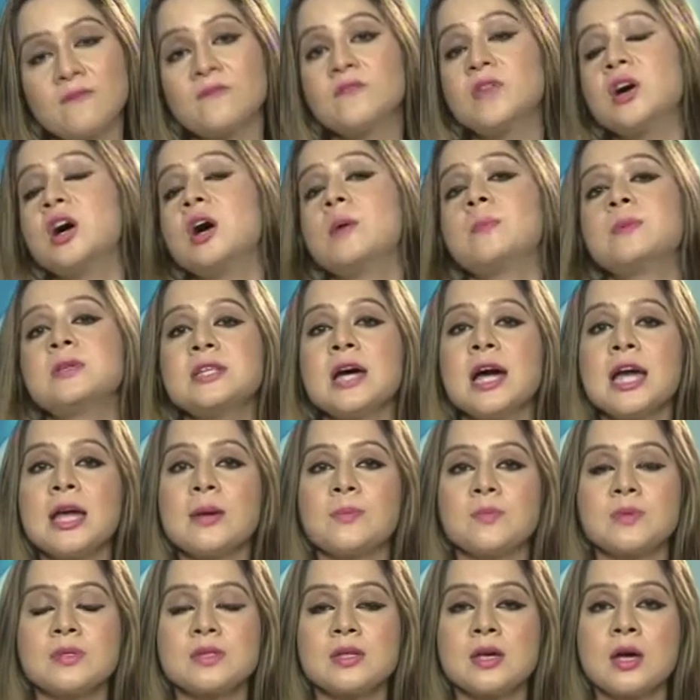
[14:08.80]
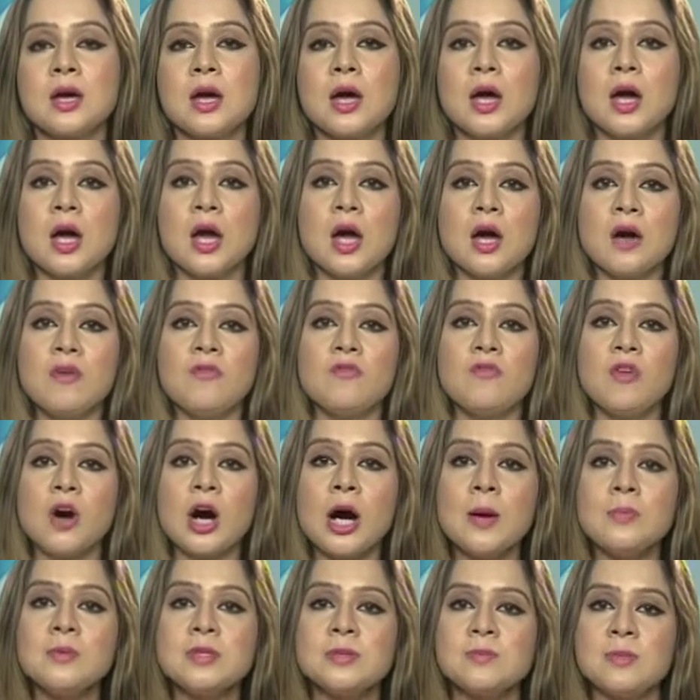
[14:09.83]
Verb types
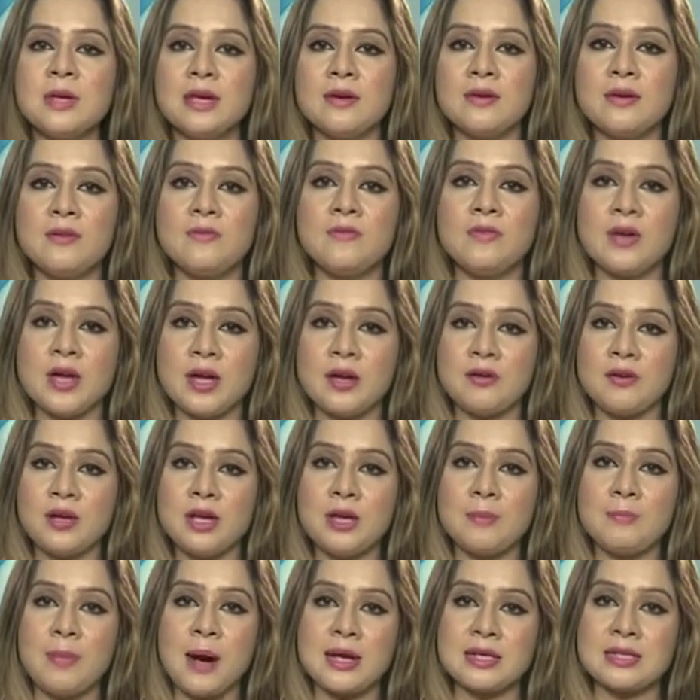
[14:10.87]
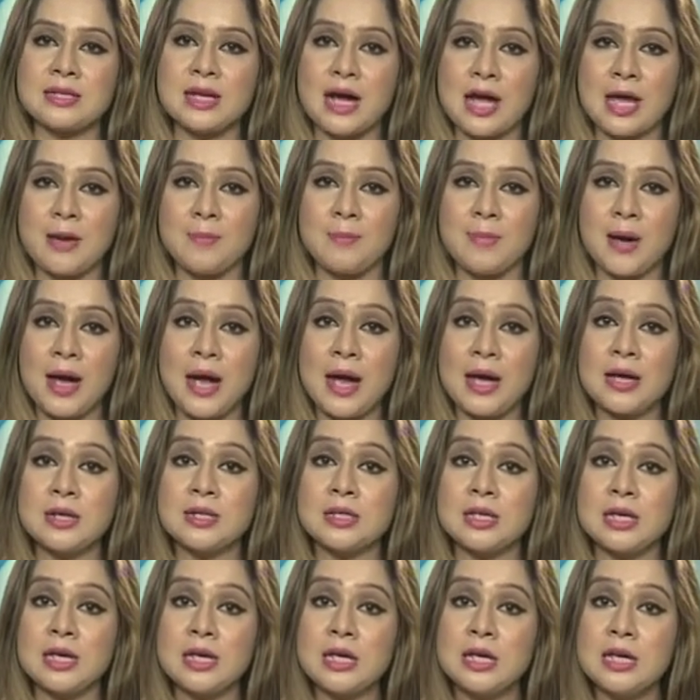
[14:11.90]
Verbs may vary by type
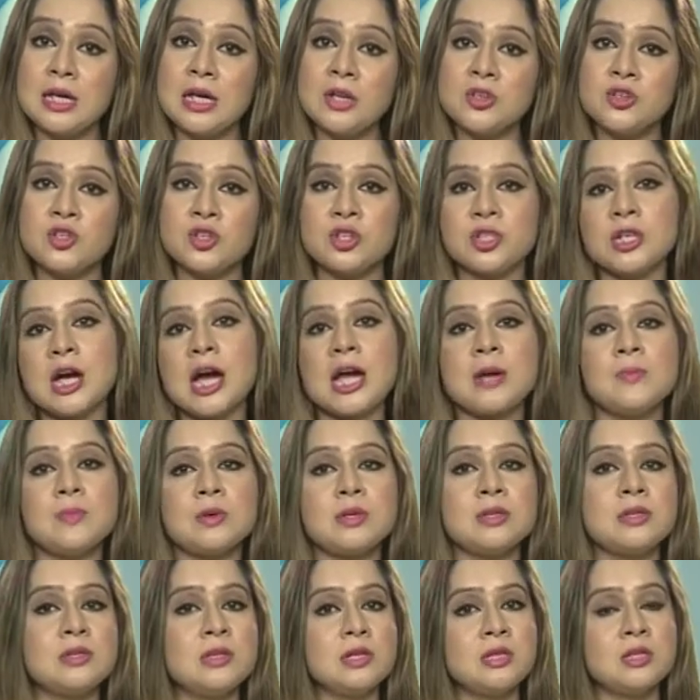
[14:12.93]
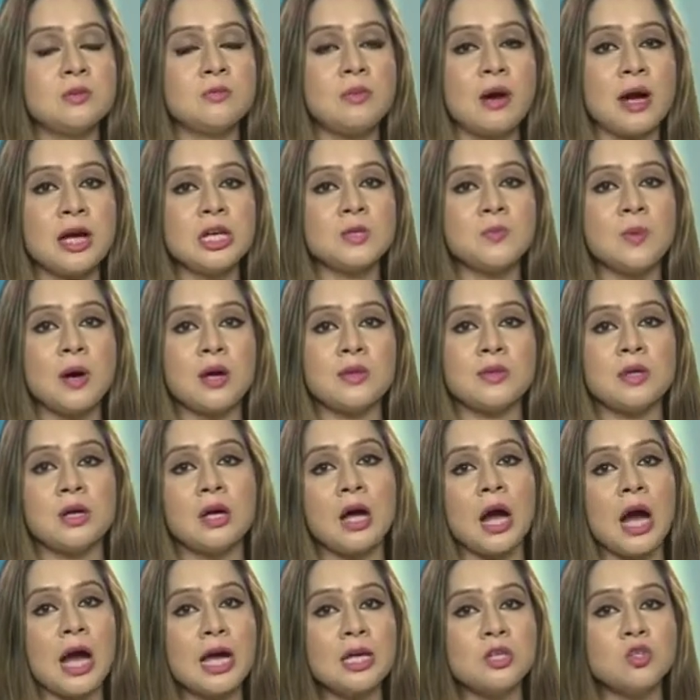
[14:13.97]
and each type is determined by the
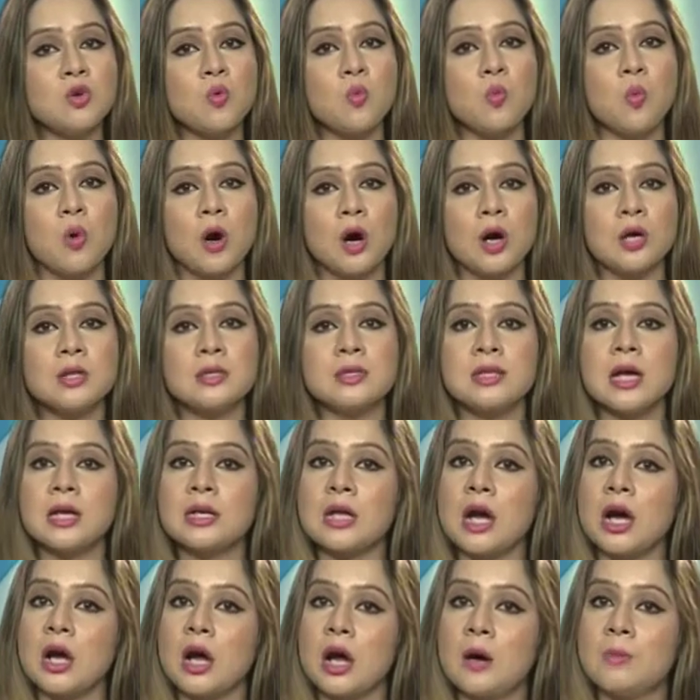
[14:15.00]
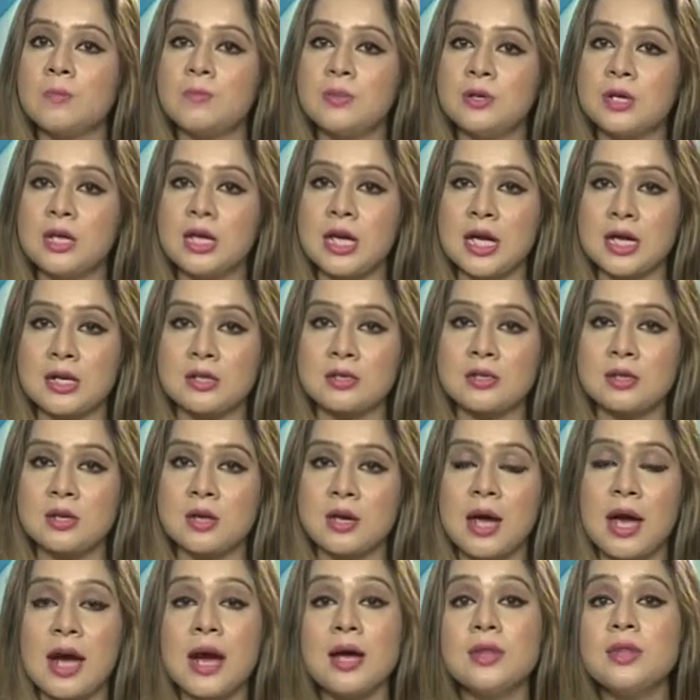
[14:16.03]
kind of words that accompany it
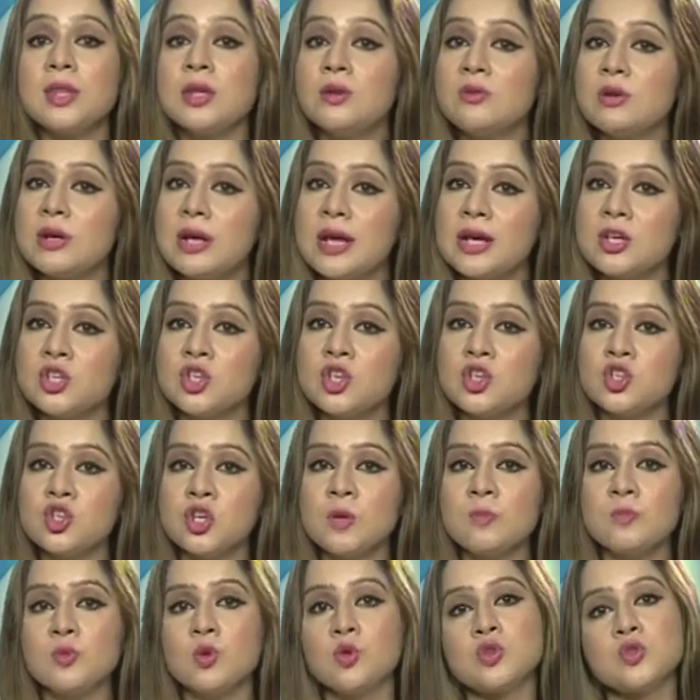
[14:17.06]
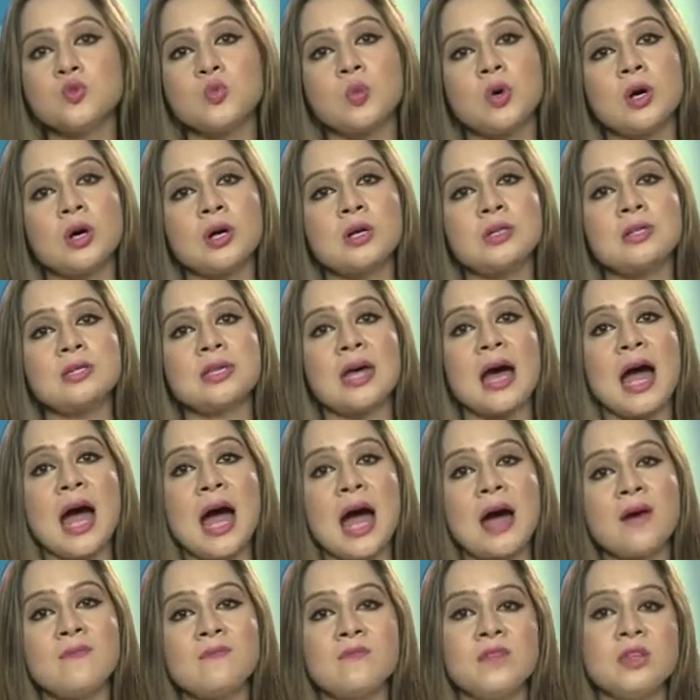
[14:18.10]
and the relationship those words
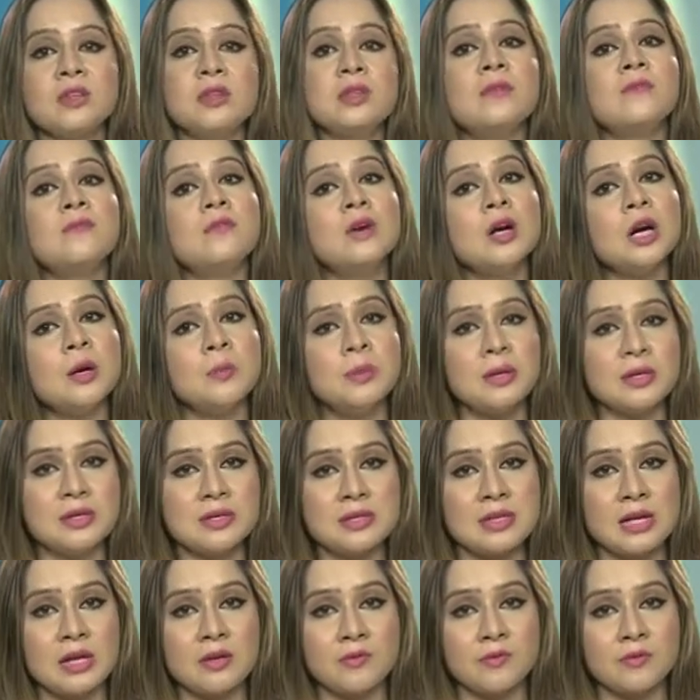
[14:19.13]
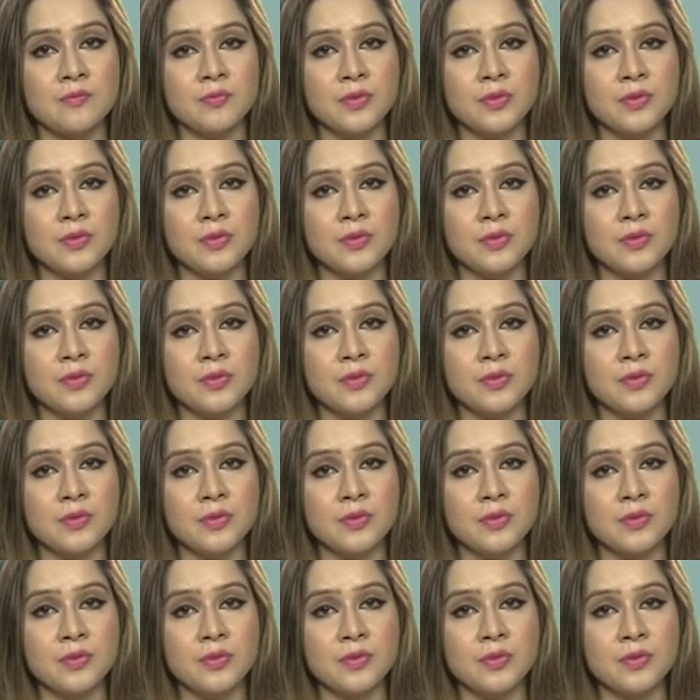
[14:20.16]
have with the verb itself.